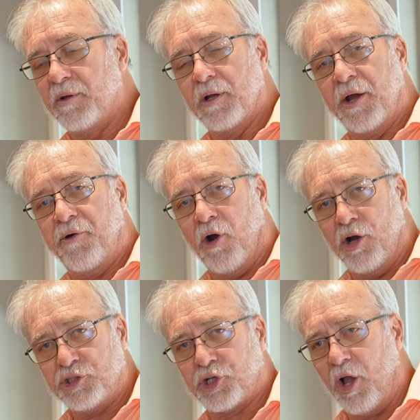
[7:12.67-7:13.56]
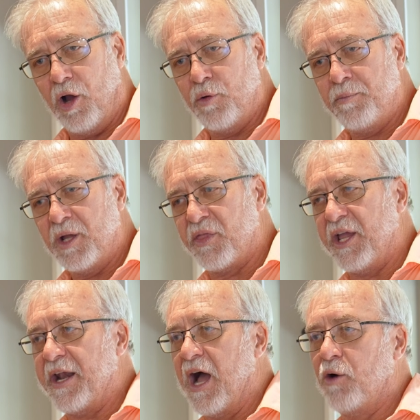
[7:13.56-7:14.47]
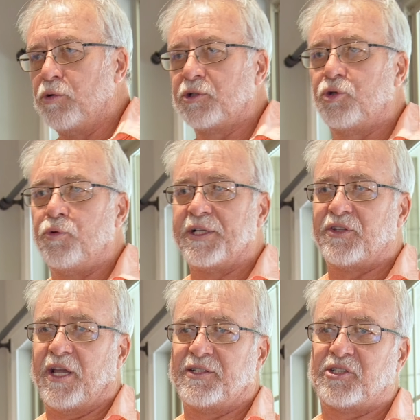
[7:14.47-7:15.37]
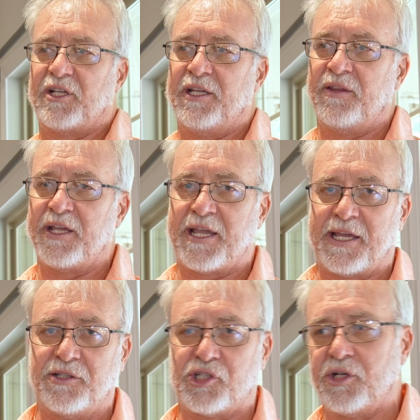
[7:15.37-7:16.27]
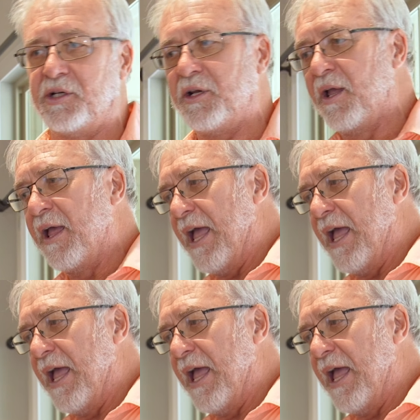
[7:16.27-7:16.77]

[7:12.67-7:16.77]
ranch home, then I will do a test in the kitchen